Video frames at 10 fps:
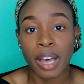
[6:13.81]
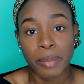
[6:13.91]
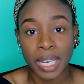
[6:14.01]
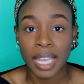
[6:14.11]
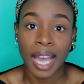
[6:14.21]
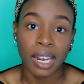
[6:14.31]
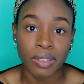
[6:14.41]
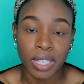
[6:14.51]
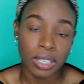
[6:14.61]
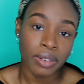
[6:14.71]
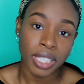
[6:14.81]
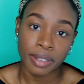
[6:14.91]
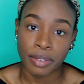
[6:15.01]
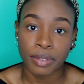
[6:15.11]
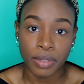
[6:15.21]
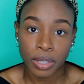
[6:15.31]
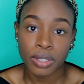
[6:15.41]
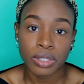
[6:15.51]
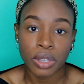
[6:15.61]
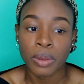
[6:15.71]
how many calories are in different
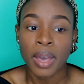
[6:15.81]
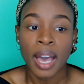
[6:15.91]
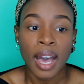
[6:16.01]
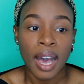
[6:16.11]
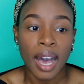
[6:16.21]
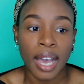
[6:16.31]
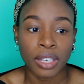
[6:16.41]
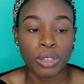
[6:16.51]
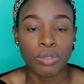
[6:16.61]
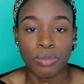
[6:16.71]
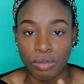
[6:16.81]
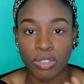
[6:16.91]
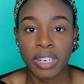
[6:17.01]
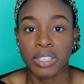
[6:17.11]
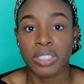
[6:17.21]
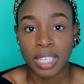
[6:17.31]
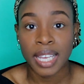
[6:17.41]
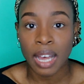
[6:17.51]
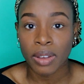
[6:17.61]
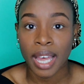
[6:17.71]
foods. So I don't religiously
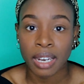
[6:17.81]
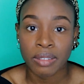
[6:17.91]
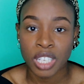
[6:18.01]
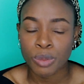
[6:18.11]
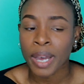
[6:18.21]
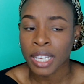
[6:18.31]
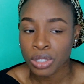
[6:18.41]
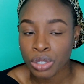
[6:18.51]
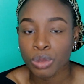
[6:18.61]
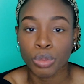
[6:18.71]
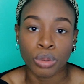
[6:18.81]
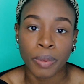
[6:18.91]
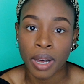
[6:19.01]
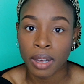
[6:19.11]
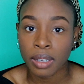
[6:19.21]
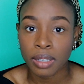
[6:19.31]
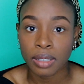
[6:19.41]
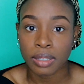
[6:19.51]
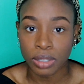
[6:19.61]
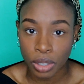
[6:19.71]
count calories, but I do ballpark
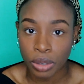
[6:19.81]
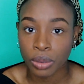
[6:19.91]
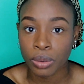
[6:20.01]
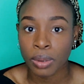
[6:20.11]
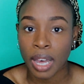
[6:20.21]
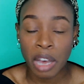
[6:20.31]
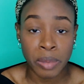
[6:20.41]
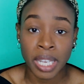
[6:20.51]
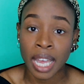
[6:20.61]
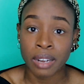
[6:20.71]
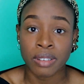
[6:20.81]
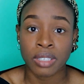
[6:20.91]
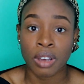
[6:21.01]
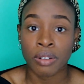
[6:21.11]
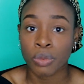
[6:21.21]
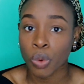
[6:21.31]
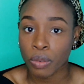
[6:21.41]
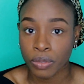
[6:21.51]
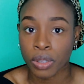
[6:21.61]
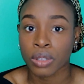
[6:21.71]
know how many calories are in
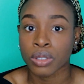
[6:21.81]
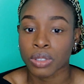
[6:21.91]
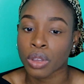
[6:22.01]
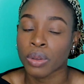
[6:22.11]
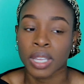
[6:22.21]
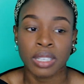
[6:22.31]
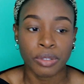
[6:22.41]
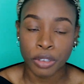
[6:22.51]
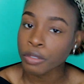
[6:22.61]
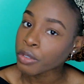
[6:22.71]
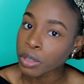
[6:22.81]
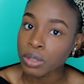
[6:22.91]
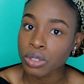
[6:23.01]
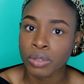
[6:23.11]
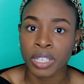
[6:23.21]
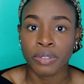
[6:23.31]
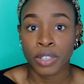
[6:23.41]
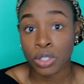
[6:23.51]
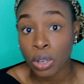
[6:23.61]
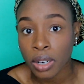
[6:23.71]
what foods. So in different fruits or in
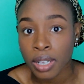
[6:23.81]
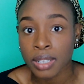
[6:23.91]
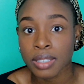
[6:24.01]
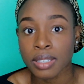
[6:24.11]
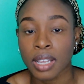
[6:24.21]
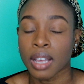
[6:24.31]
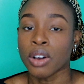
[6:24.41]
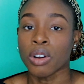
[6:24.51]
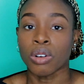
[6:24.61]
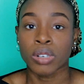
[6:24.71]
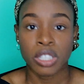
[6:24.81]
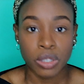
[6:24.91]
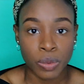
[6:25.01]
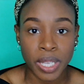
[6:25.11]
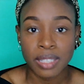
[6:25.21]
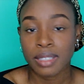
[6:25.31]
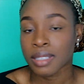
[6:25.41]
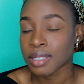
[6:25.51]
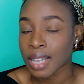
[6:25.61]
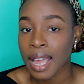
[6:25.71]
different chocolates, or in sweets and
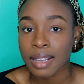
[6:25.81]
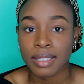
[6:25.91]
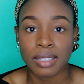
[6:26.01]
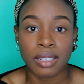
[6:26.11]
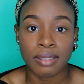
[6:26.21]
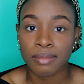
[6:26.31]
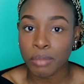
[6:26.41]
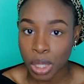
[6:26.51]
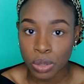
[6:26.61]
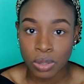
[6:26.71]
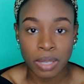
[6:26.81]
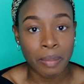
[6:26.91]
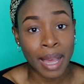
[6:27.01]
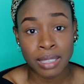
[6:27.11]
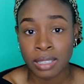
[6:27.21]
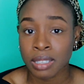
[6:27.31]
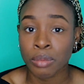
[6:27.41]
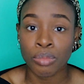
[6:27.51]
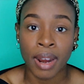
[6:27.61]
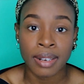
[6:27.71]
snacks, in meals, in pastas, in
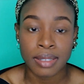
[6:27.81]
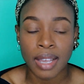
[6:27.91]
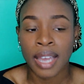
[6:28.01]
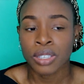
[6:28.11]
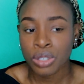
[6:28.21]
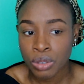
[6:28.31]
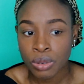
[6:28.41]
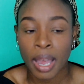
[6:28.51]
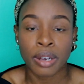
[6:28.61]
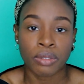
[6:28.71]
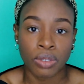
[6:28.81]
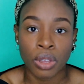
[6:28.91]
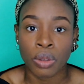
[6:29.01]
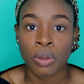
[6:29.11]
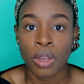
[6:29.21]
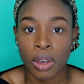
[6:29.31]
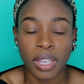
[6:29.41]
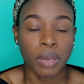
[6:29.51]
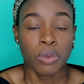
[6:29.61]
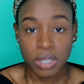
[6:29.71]
breads, I do kind of know, okay,
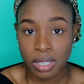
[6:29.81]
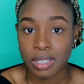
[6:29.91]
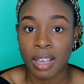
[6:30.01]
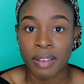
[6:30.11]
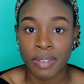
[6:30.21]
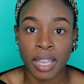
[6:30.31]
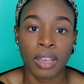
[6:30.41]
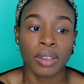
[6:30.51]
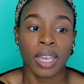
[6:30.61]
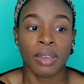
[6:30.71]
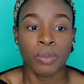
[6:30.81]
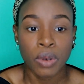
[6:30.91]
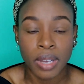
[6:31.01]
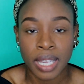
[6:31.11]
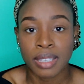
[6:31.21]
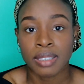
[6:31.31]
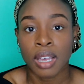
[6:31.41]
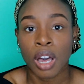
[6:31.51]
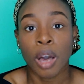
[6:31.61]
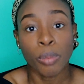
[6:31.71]
what's a serving? Okay, what is
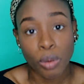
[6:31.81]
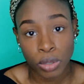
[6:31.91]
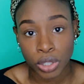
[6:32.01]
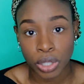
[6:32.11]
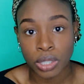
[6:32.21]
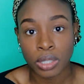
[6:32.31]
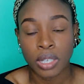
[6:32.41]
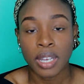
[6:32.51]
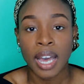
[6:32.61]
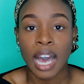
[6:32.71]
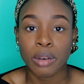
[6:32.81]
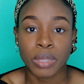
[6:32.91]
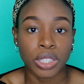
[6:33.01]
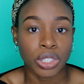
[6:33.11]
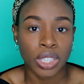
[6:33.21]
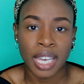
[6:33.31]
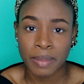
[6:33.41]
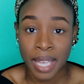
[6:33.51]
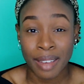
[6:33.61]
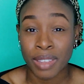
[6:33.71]
a portion? How much should I be
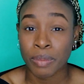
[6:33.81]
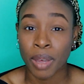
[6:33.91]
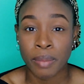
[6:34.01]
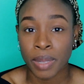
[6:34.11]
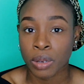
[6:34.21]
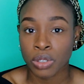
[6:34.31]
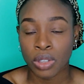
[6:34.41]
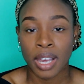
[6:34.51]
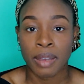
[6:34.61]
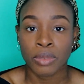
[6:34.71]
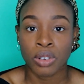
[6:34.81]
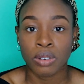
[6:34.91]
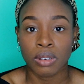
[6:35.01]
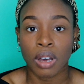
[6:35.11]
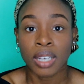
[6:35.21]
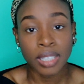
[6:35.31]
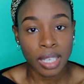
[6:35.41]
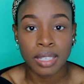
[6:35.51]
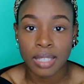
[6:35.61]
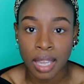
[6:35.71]
having per meal so that I'm not under
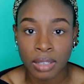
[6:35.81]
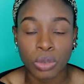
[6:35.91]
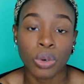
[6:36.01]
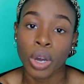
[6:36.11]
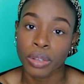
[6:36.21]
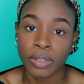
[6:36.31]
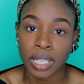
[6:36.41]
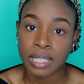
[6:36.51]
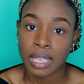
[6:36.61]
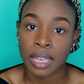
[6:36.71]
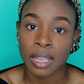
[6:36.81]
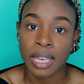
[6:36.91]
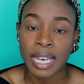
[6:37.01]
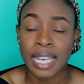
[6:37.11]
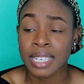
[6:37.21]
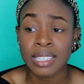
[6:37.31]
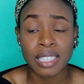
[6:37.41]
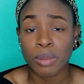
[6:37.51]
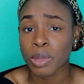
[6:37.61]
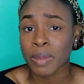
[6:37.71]
eating or overeating? And this has
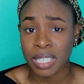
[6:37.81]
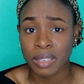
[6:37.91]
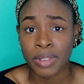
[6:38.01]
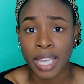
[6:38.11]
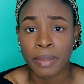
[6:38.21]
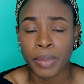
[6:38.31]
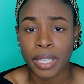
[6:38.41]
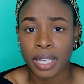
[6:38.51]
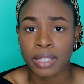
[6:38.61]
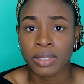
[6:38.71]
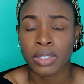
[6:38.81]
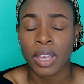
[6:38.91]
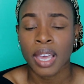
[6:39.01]
helped me massively because